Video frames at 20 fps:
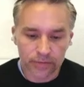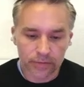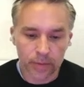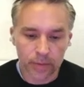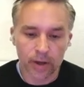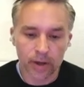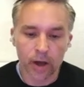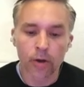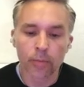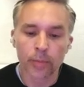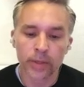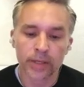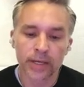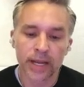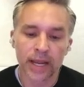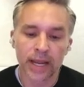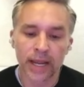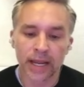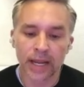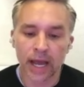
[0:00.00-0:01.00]
from
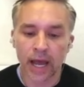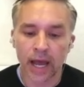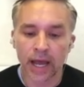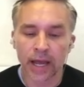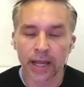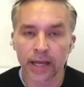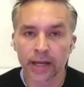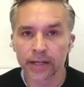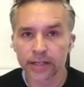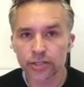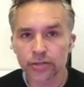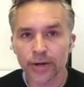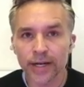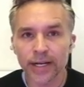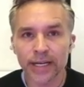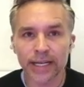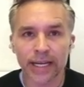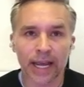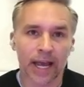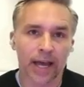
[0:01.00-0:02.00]
Open AI, and I try
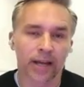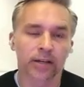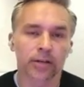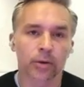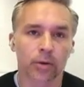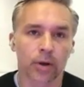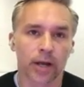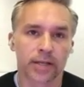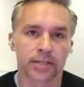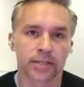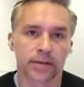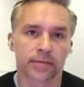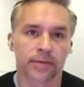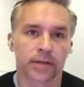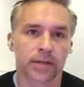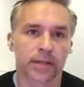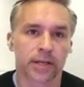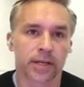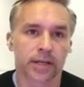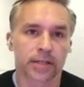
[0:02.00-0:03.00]
to categorize
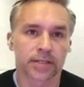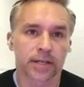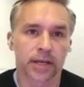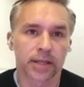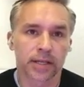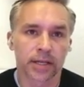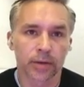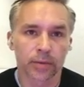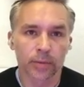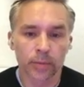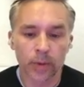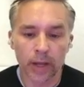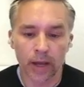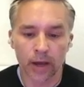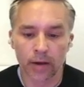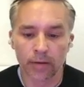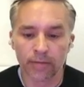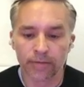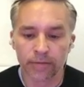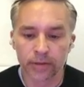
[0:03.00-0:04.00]
everything. So I think it would be
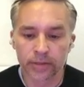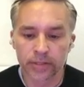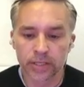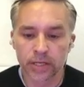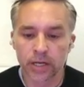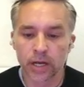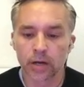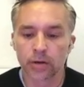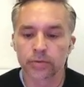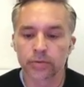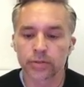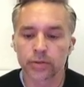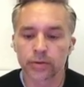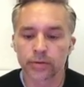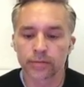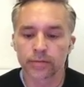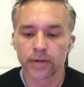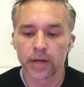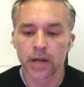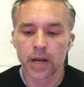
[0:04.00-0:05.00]
helpful to know sort
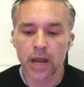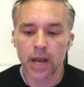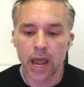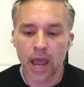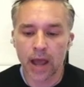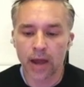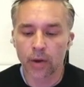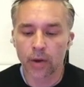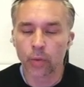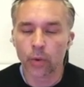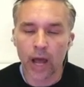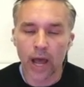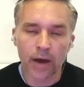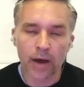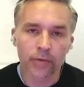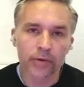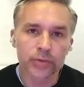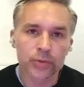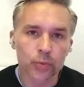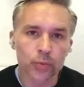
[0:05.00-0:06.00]
of how,
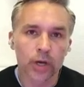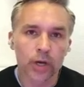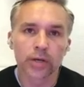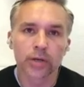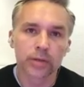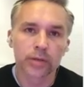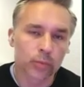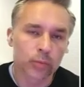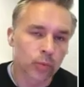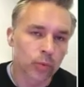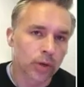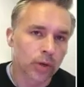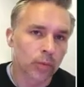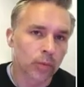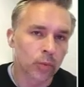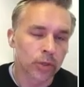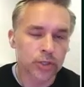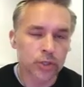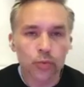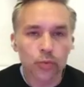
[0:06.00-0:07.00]
how does one
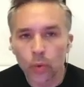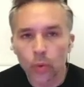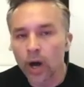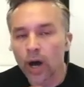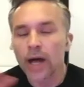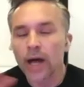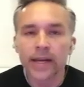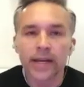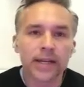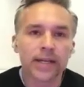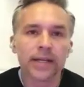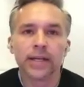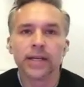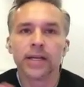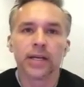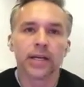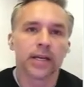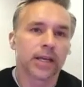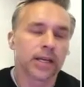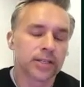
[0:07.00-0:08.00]
which one
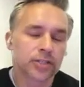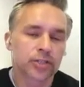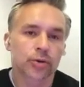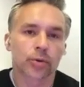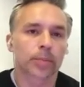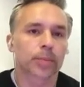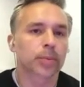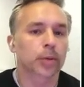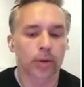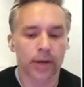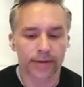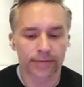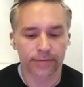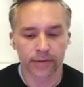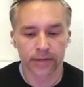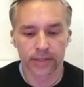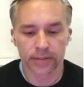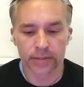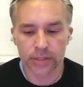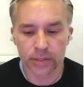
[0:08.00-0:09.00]
is your
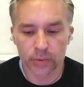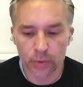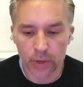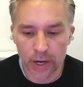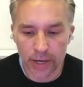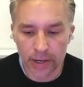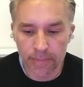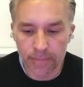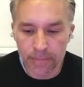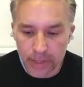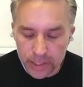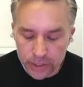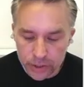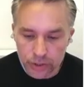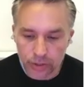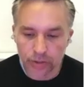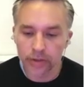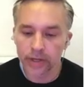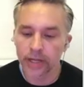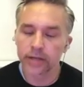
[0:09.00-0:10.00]
preference right
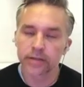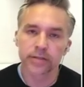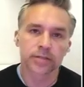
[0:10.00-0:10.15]
midjourney